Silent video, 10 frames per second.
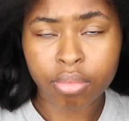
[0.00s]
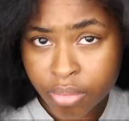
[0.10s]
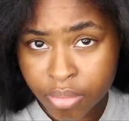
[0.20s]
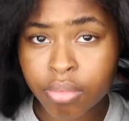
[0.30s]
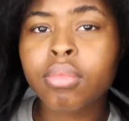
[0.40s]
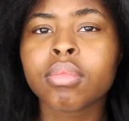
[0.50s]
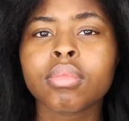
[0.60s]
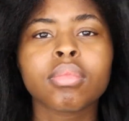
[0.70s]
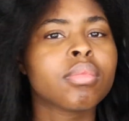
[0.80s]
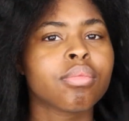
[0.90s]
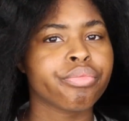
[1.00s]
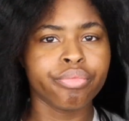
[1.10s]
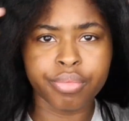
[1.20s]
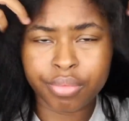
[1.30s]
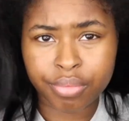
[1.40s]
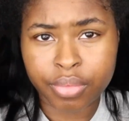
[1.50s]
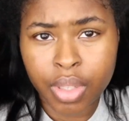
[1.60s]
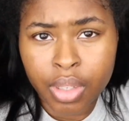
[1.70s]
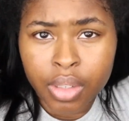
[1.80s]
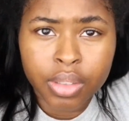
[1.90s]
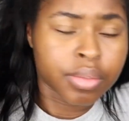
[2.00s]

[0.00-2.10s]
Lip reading: So I'm just taking my hair out